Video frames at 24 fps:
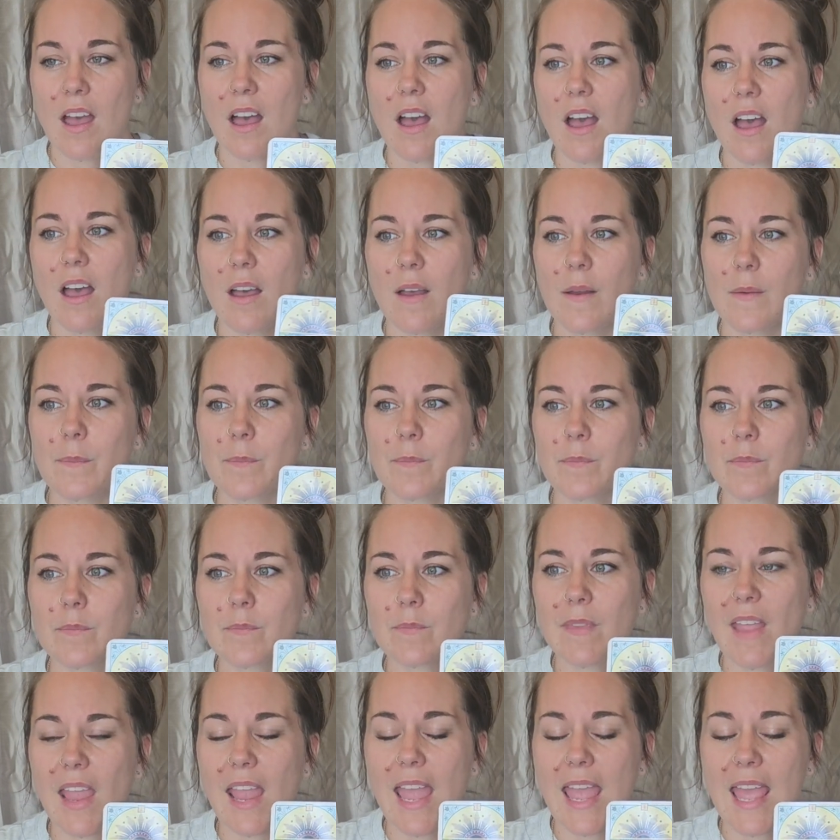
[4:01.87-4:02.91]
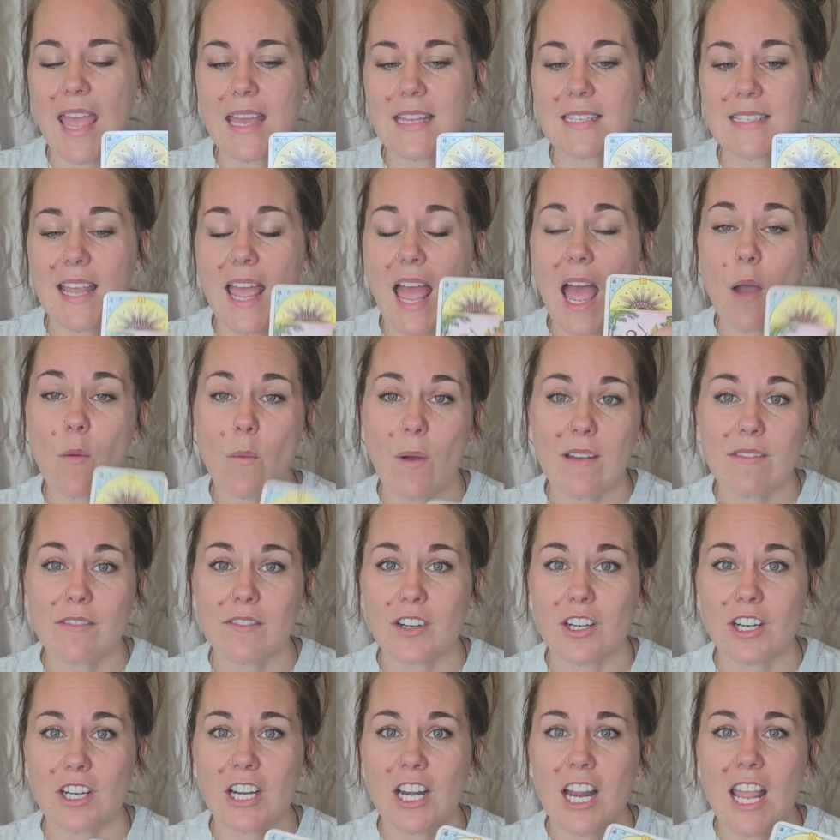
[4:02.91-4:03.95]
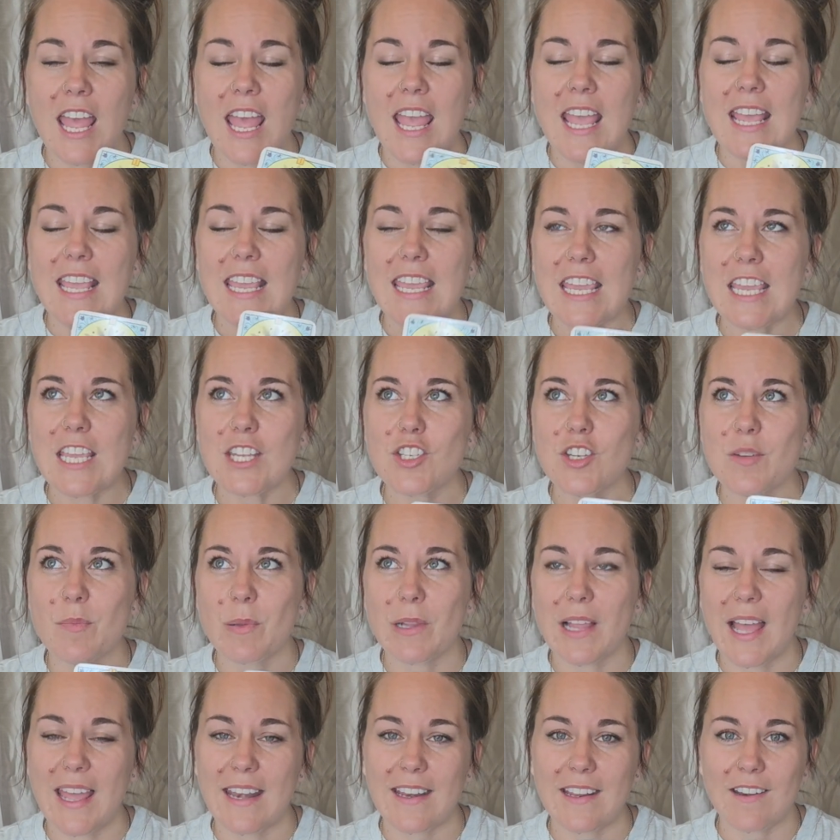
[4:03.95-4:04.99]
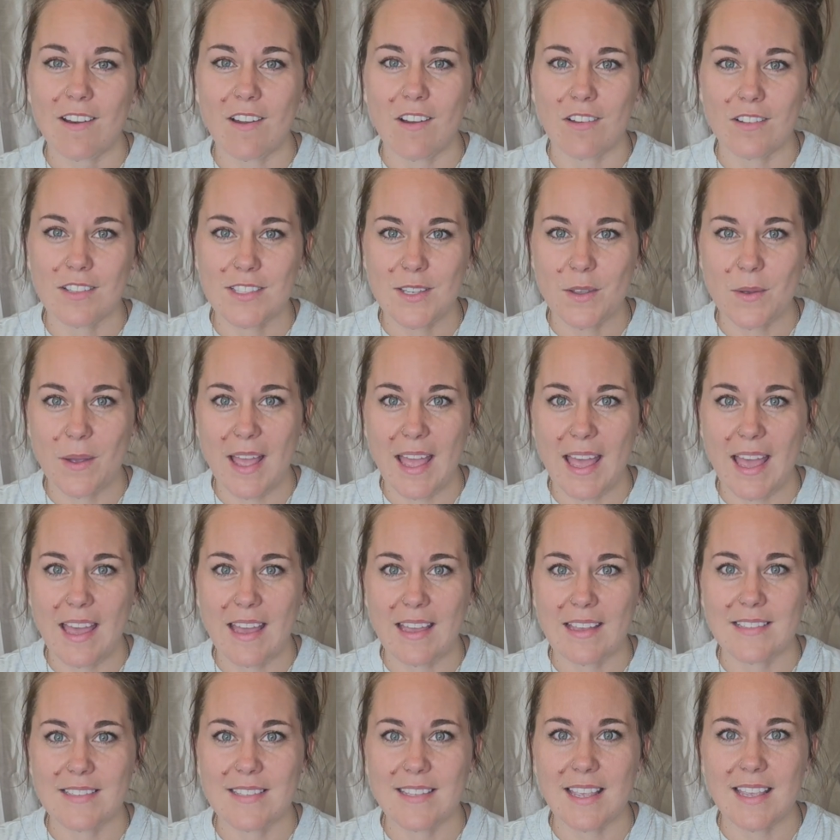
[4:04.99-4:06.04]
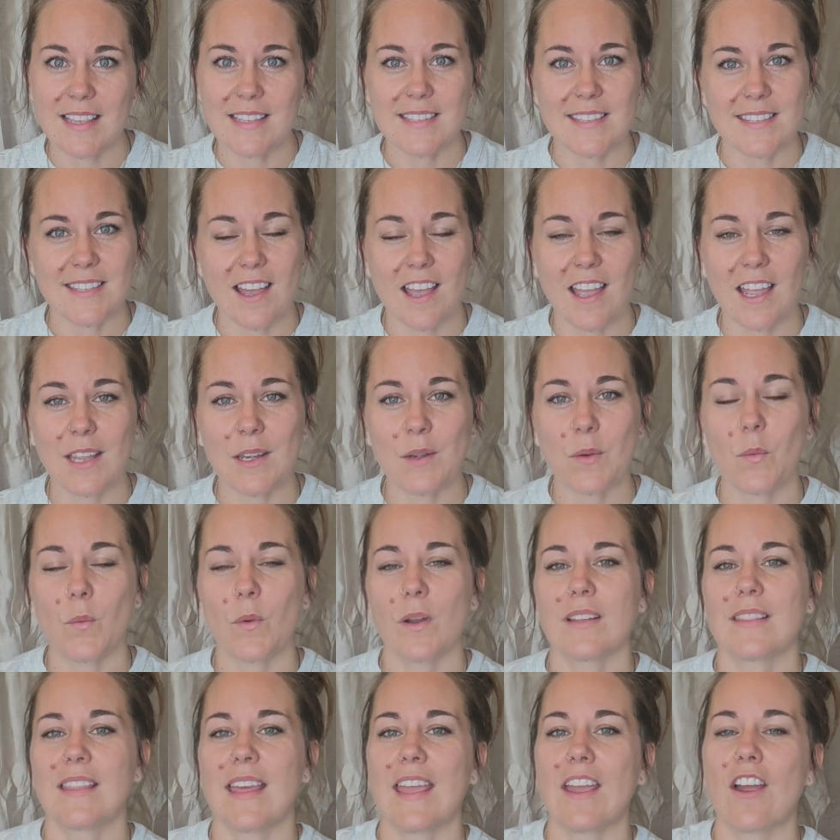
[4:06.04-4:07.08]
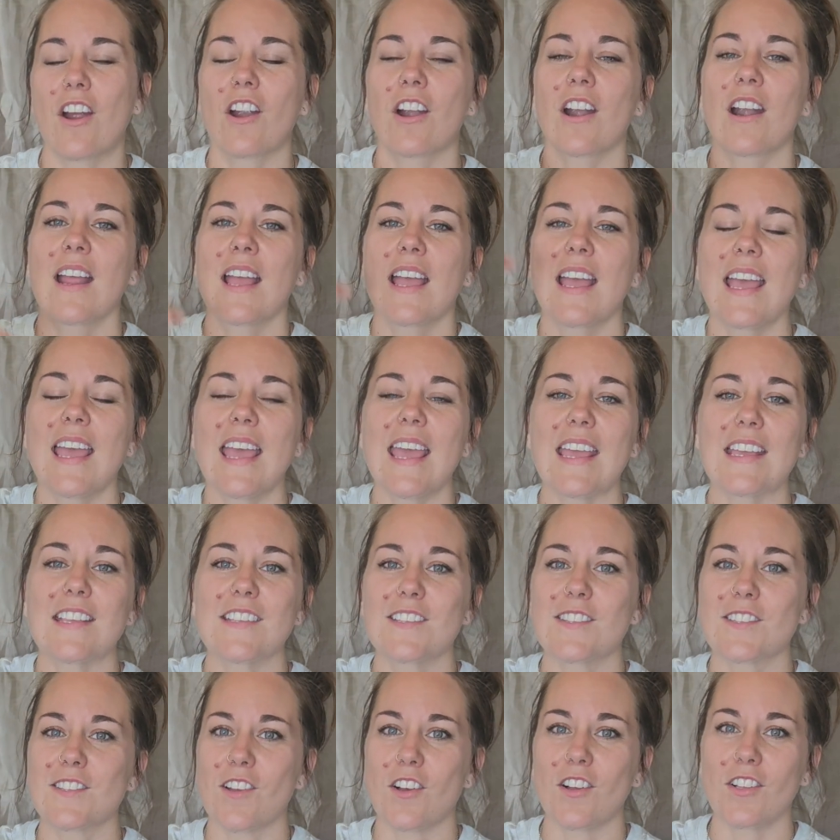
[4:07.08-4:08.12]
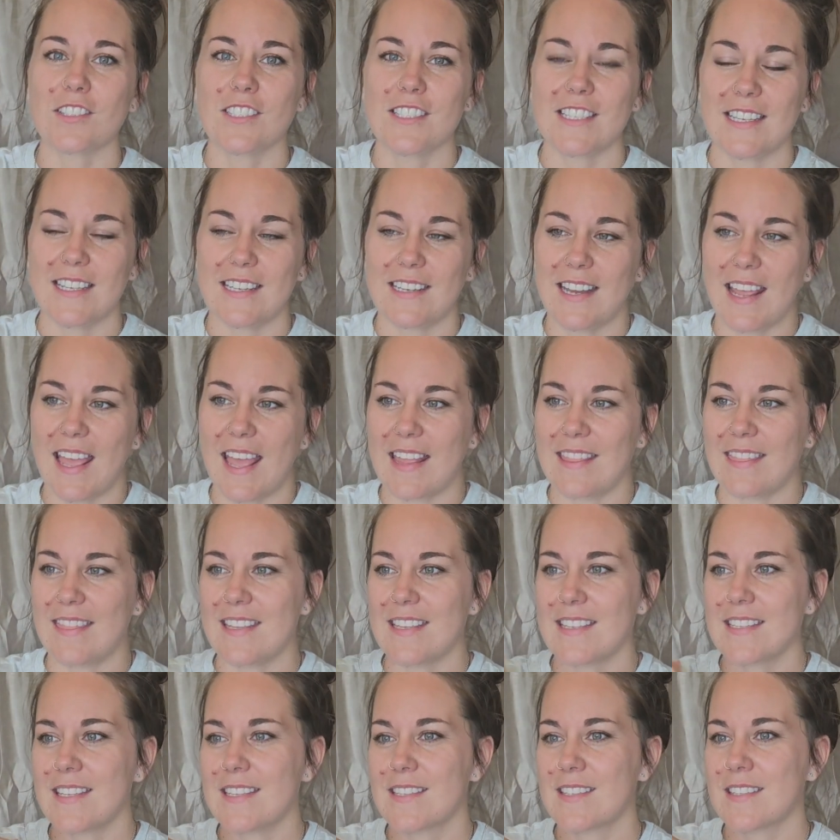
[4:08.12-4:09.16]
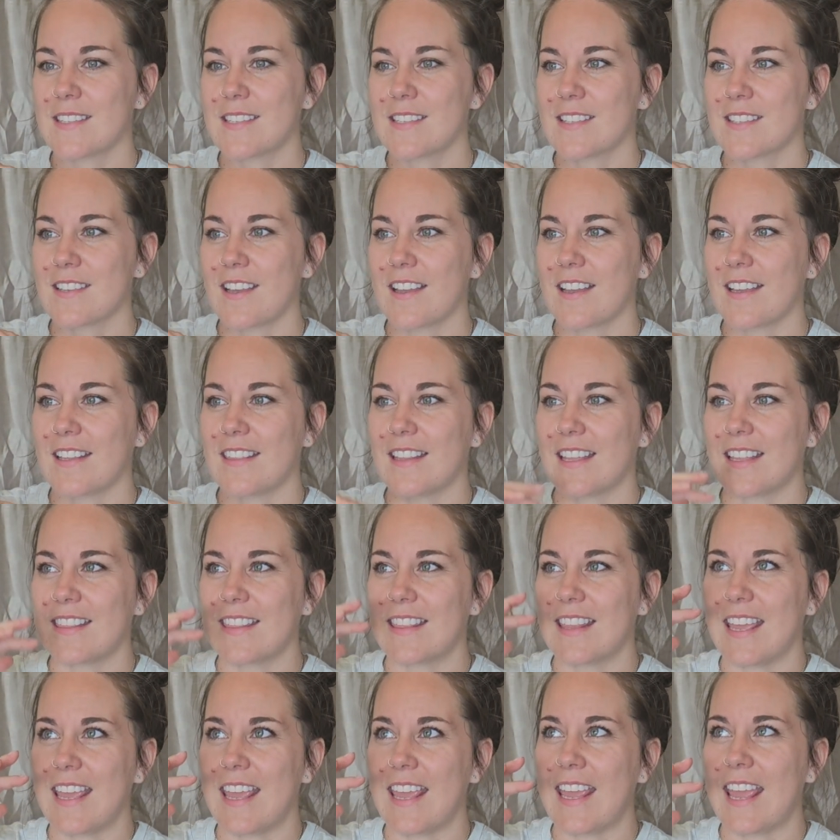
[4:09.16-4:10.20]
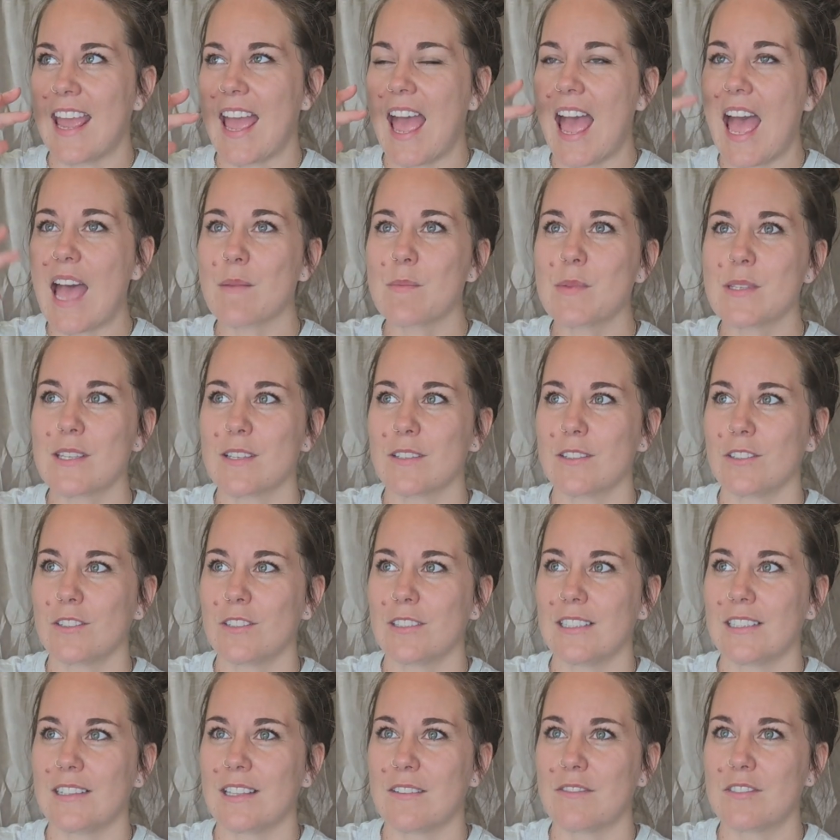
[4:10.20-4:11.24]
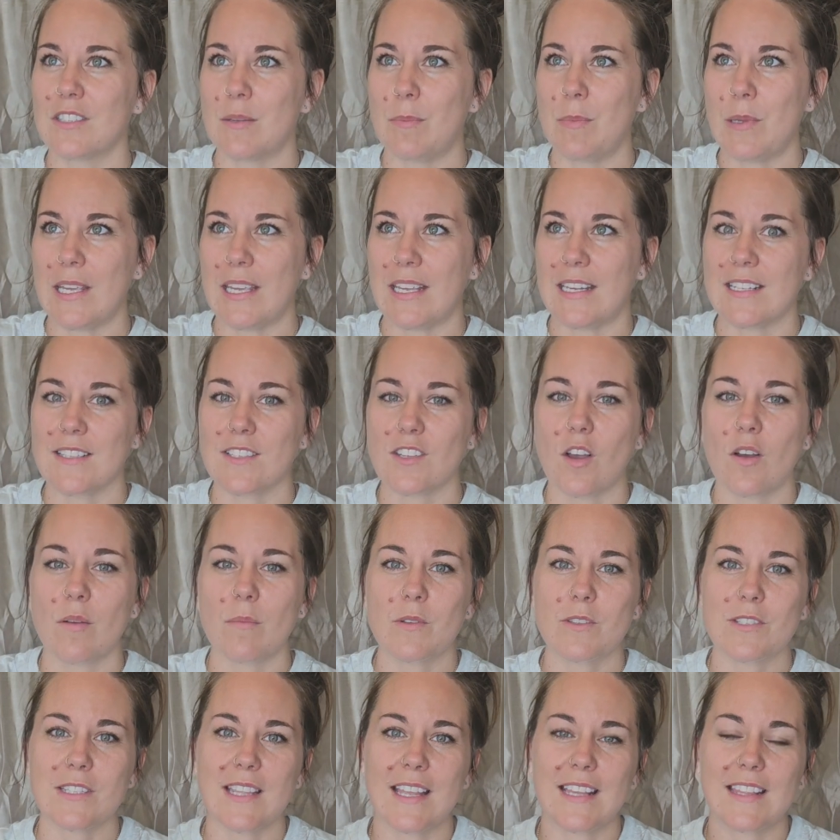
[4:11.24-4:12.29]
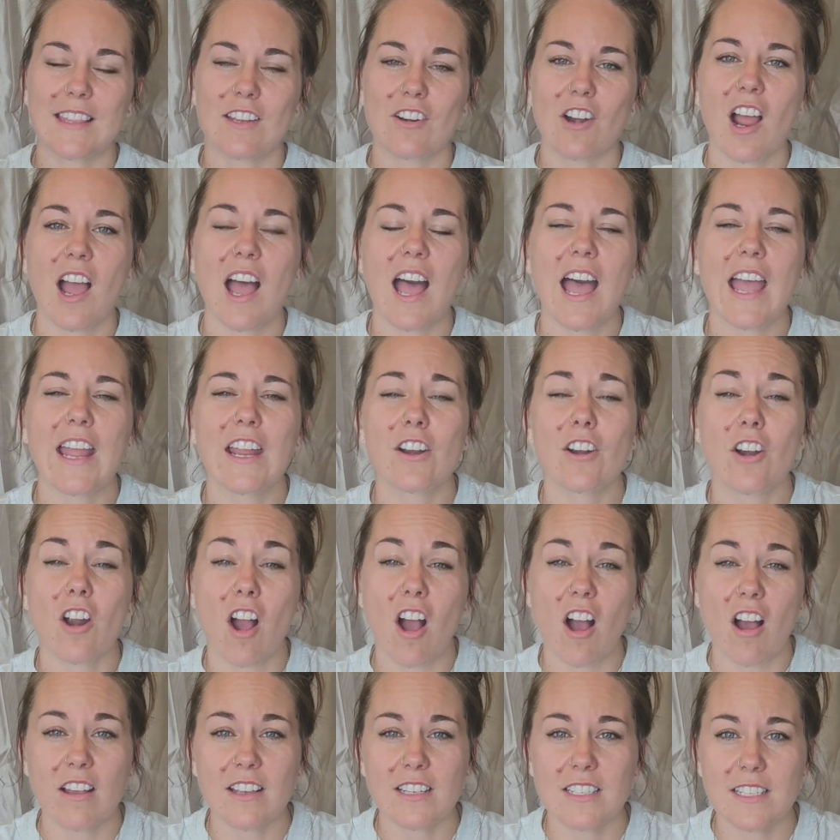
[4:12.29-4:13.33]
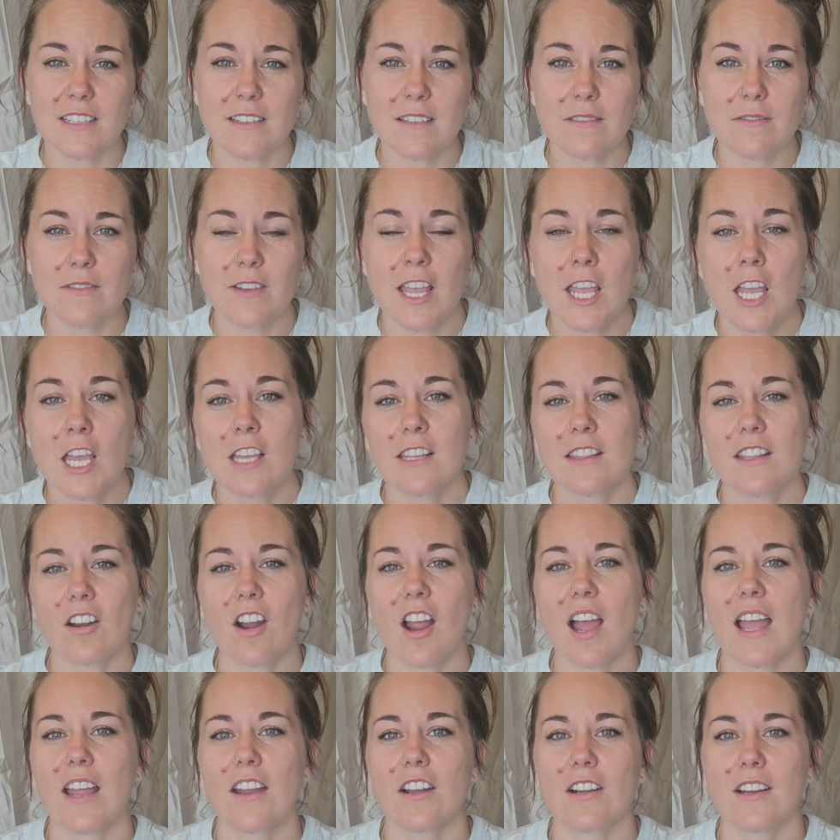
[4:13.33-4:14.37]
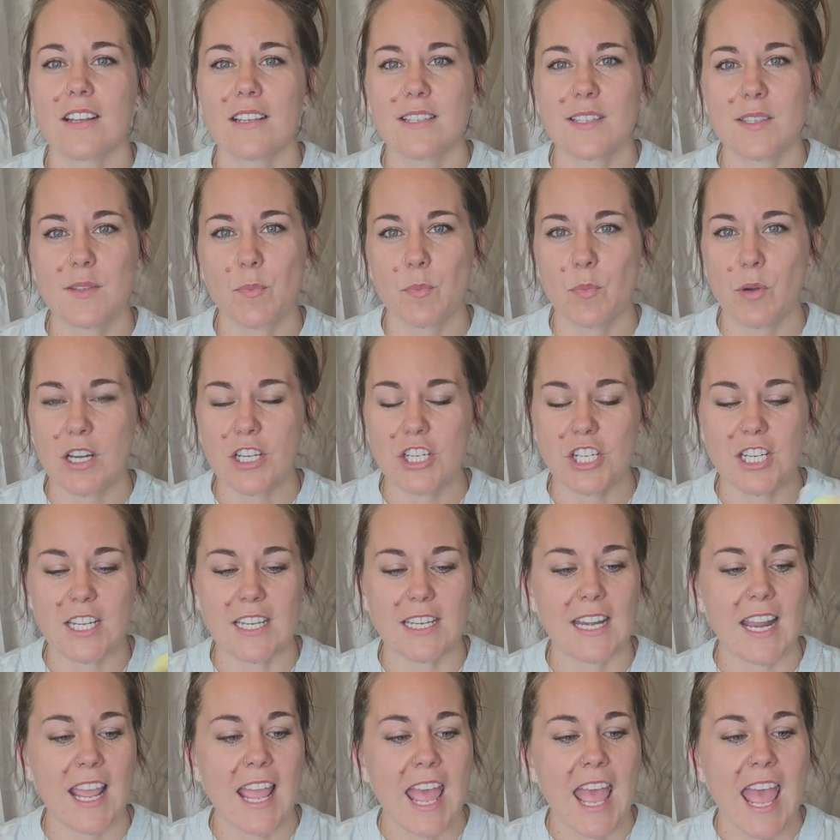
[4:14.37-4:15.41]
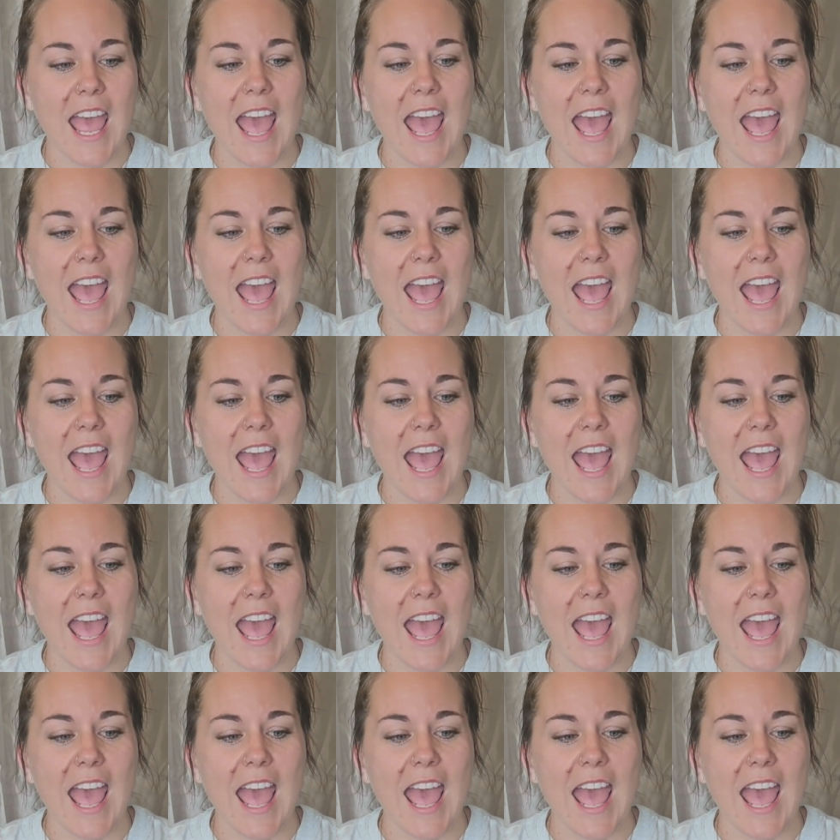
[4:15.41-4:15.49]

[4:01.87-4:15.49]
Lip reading: And however, each planet also has a sign where they are exalted. And this is the sign that they absolutely love to be in. It's almost like their higher octave, their higher expression.